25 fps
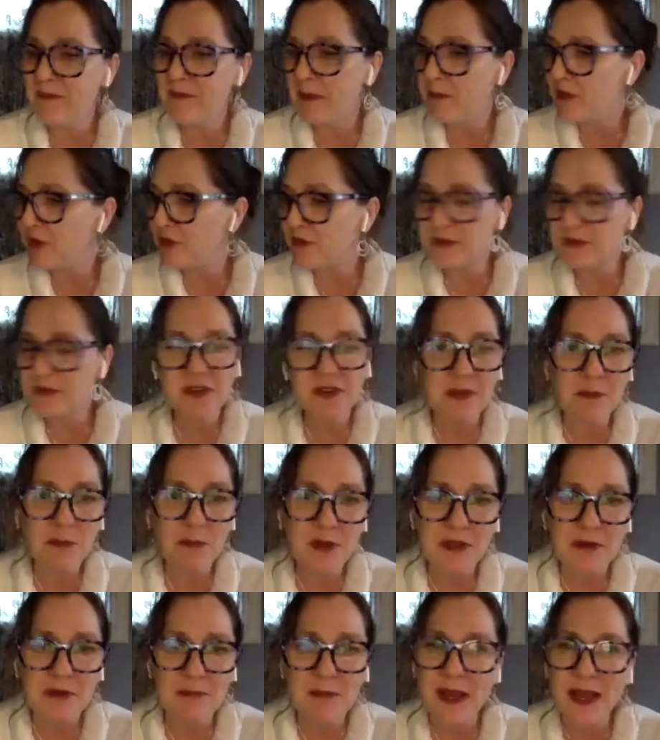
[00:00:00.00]
Maybe there's going to
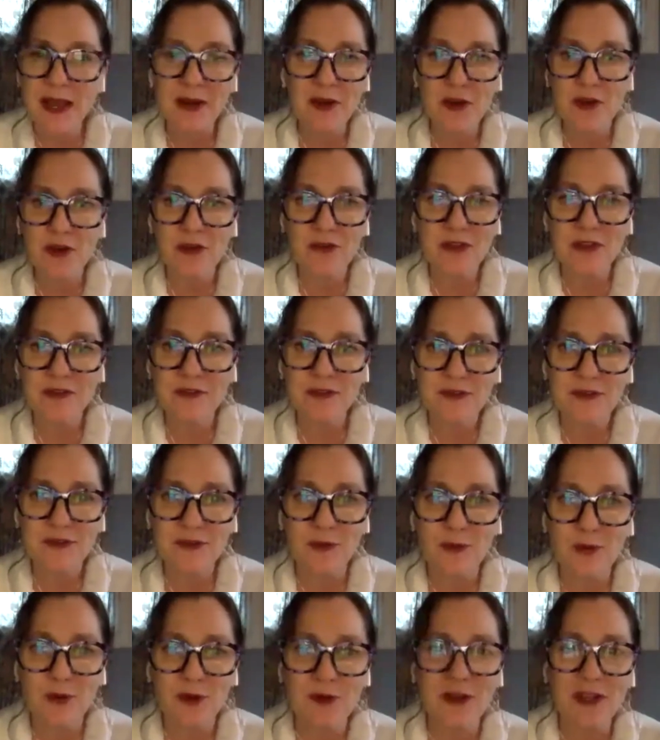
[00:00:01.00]
be a Mightier Than the
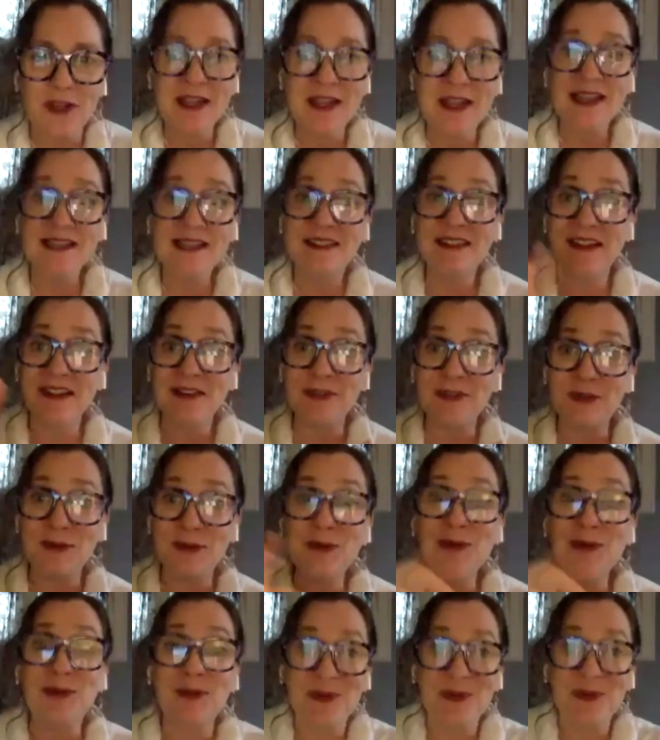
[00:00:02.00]
Sword take
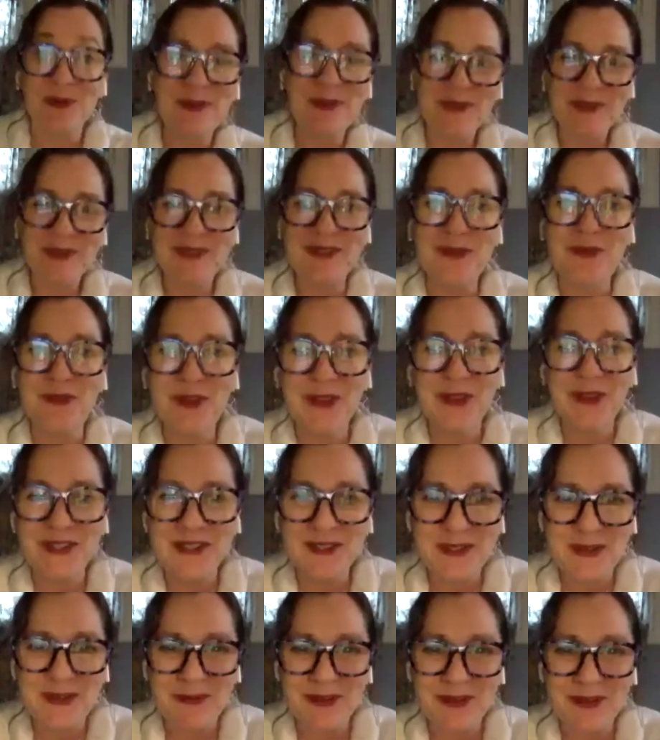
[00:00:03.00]
2 to fill in
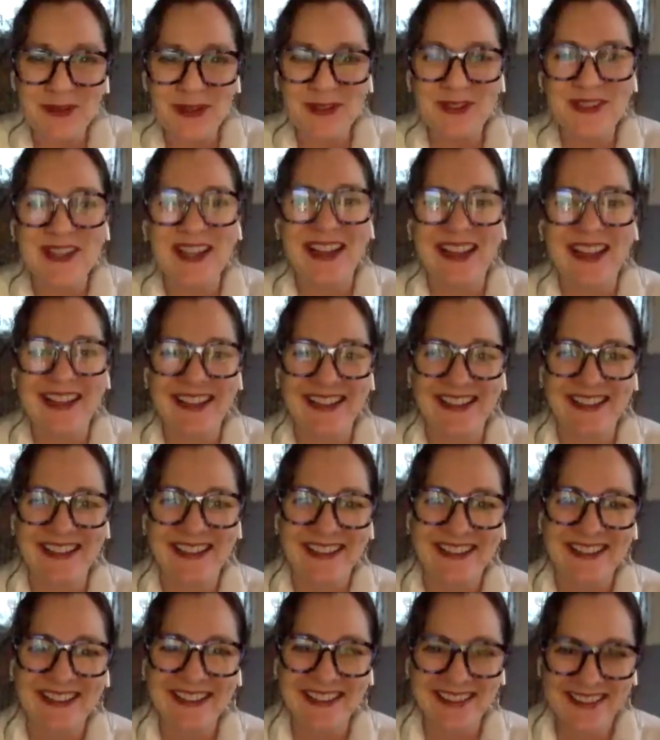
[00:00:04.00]
some of this.
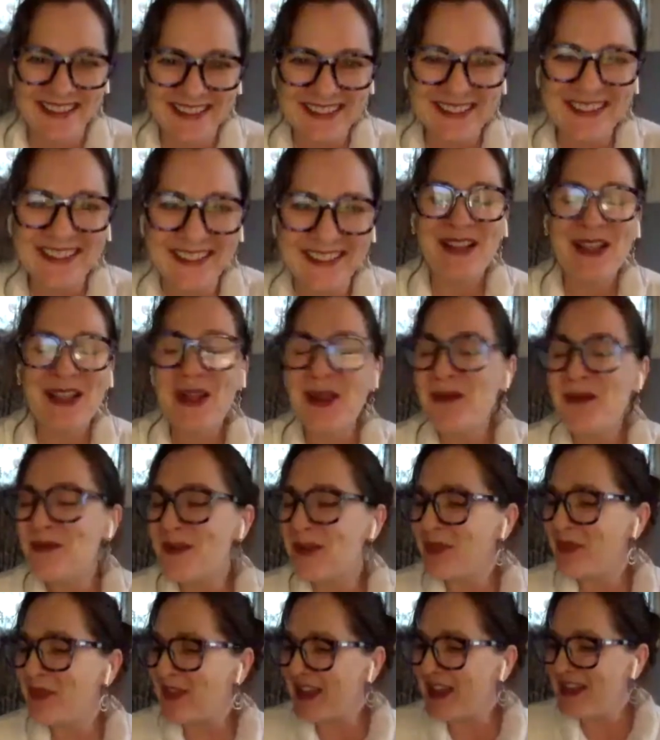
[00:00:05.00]

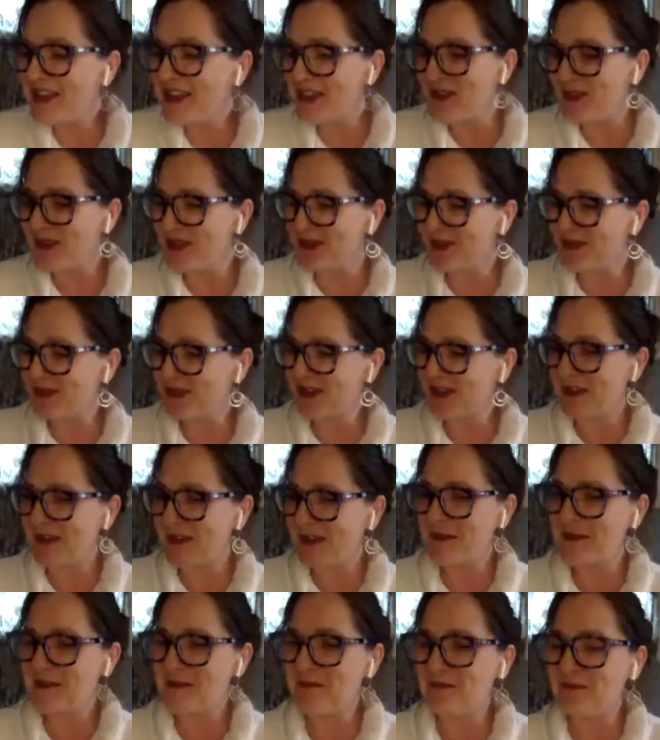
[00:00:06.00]
Well, thank you.
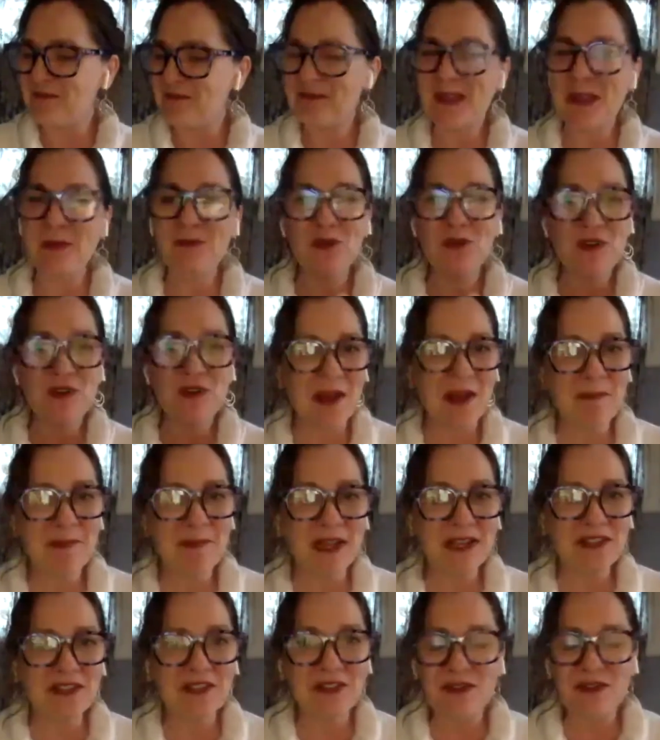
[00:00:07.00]
And we'll come
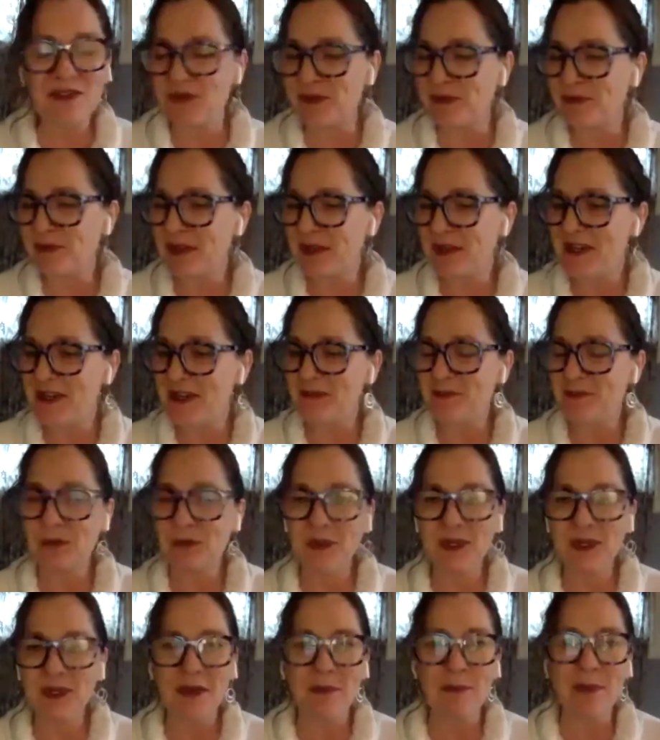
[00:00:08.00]
back to you when
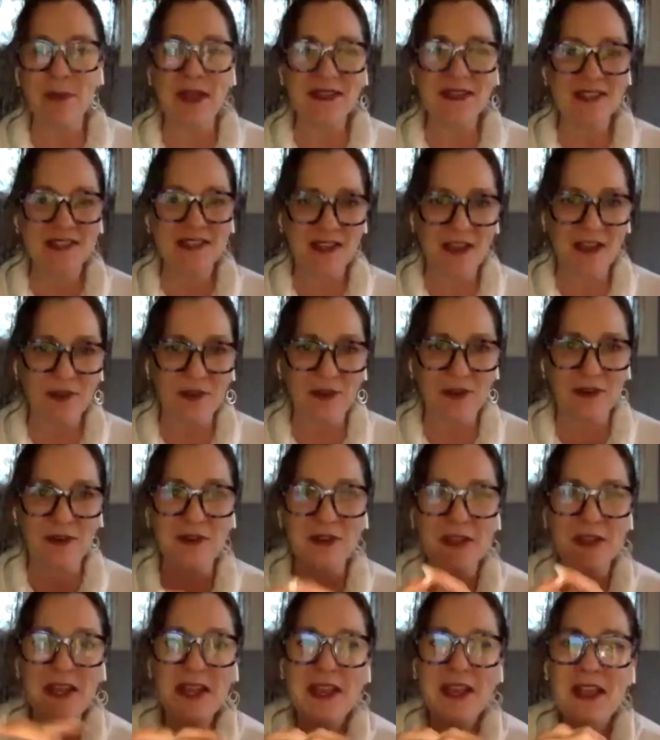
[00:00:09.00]
we come back together.
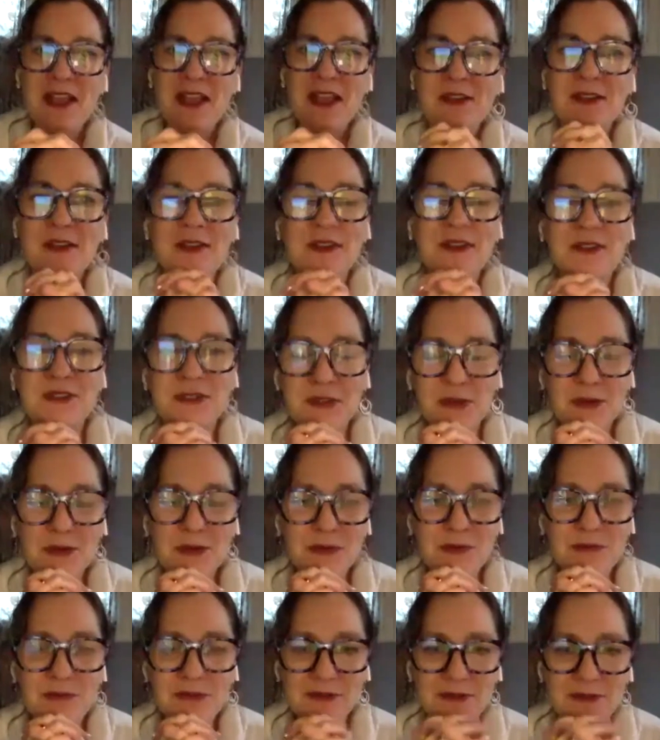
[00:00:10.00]

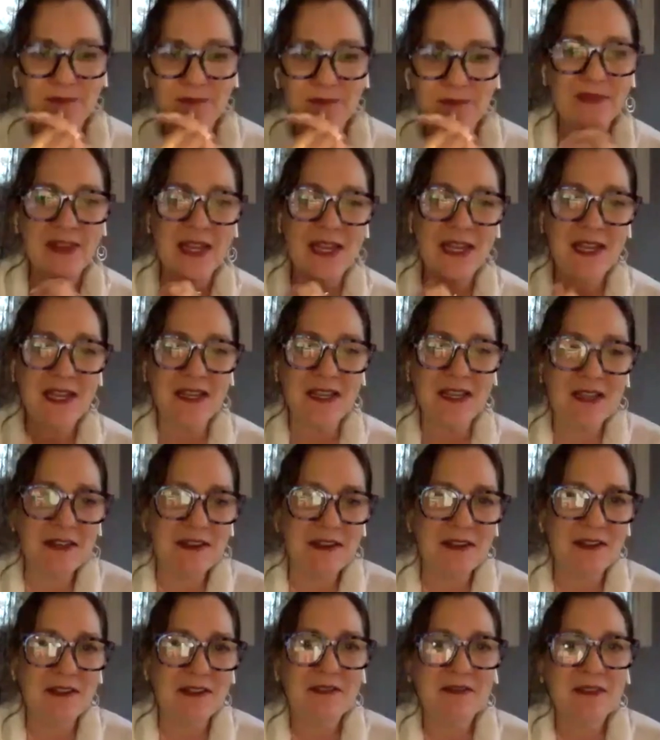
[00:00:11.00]
So,
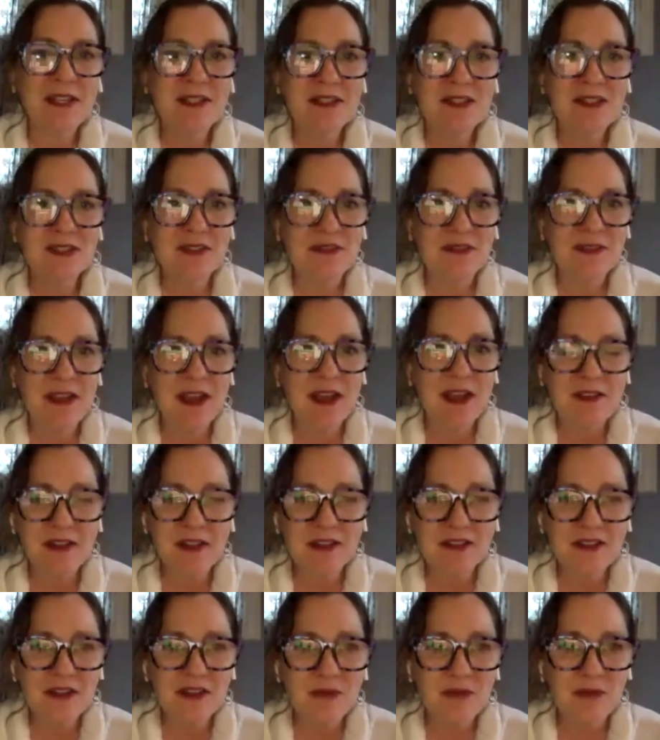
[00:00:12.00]
Anne, I'd
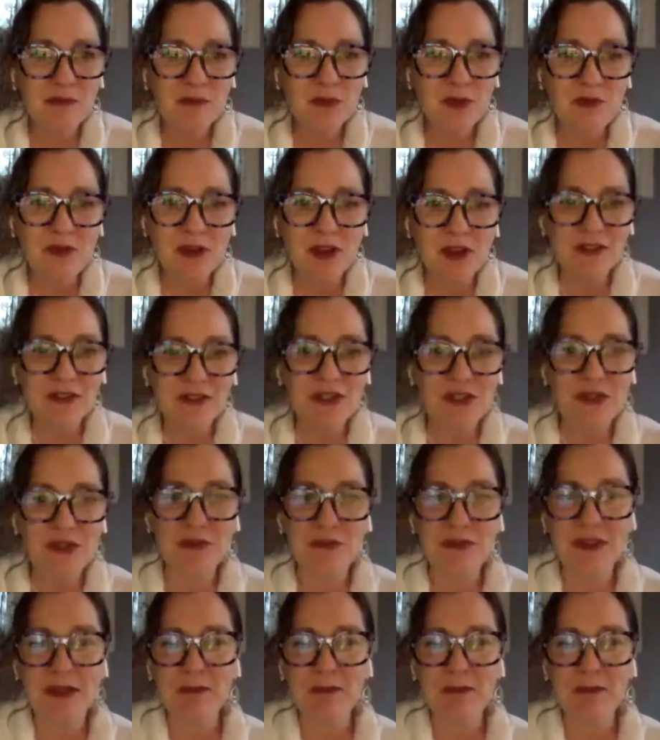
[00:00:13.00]
like to move on to you.